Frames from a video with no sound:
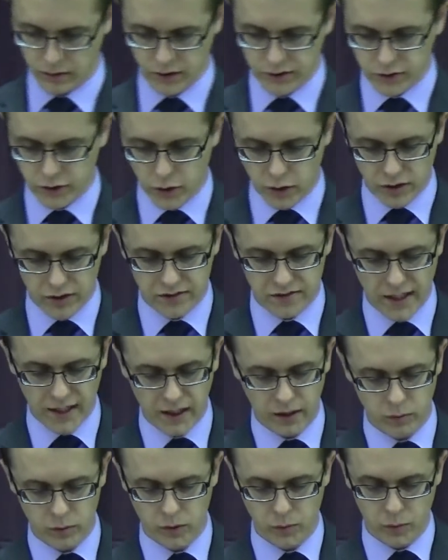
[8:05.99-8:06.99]
Let's go to the
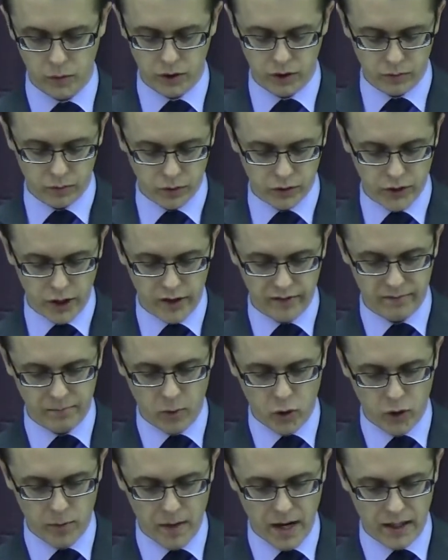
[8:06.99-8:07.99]
second one. We're, we'll delve
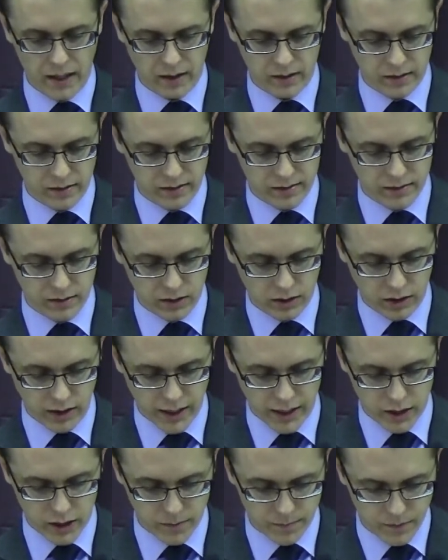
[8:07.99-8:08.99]
more back into this a little
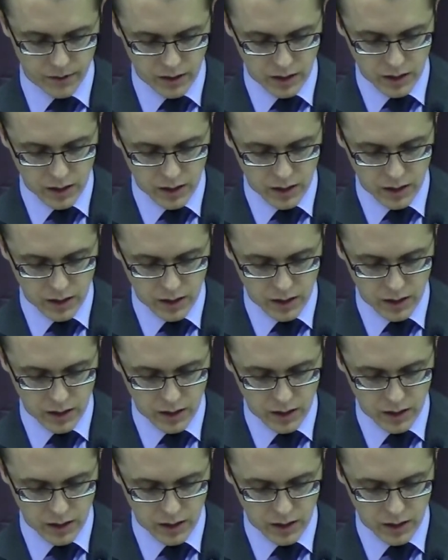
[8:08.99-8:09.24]
later.